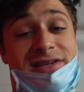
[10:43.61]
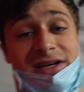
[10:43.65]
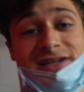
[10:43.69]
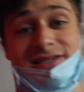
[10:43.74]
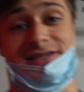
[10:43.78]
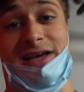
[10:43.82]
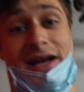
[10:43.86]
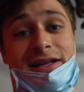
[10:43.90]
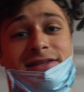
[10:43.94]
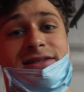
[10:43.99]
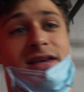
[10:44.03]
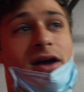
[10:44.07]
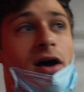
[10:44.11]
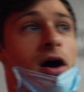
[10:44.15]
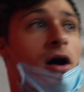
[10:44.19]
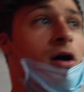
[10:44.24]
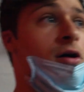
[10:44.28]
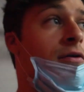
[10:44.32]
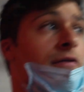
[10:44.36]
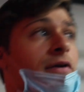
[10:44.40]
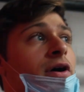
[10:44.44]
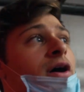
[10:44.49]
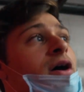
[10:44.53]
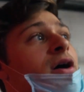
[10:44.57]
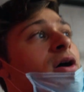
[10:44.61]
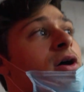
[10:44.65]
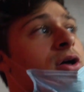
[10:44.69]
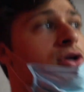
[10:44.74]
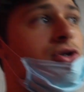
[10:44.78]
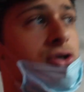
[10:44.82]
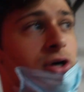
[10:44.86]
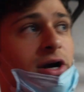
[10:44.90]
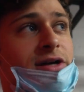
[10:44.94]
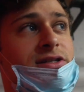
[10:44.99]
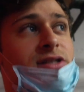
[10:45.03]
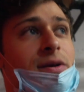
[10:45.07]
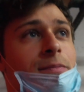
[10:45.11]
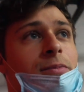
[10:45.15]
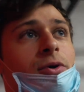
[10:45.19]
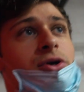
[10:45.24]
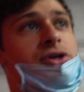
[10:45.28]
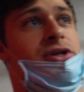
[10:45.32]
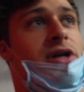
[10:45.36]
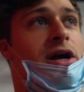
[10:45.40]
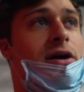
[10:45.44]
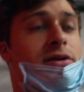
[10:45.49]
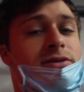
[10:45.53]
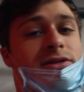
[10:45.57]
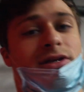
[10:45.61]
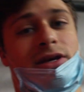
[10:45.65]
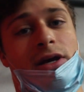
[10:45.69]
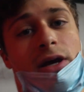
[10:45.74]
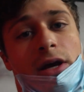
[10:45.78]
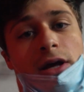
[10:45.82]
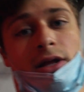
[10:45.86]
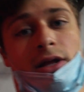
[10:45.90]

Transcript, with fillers: six sets of tricep push downs.